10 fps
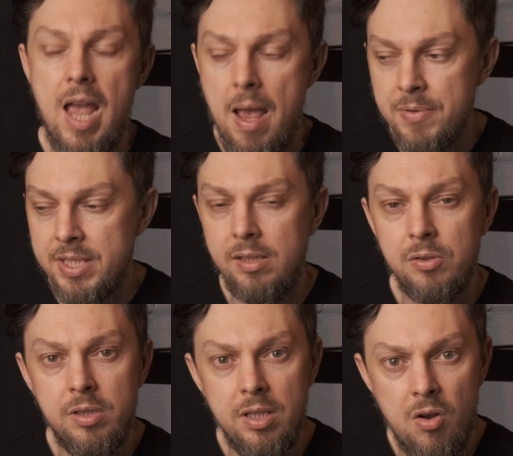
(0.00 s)

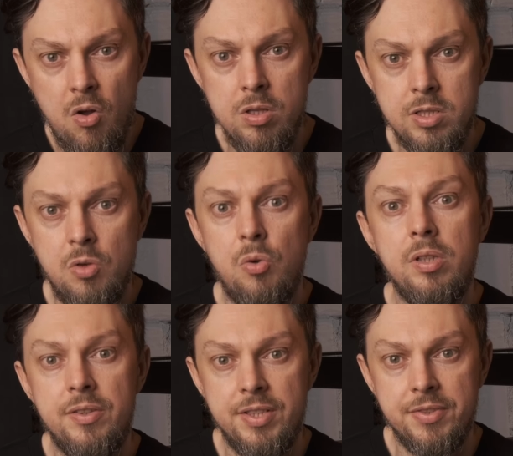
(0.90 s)
absolutely old school
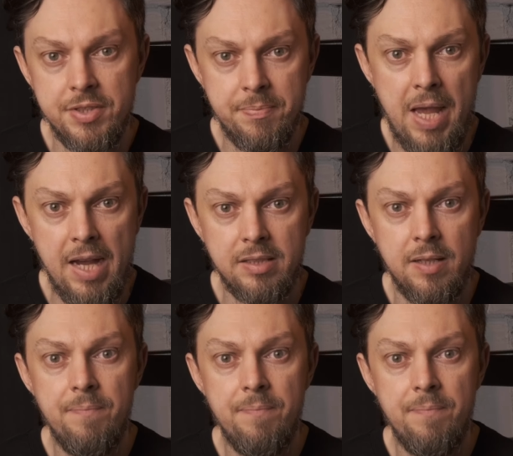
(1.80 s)
in this respect.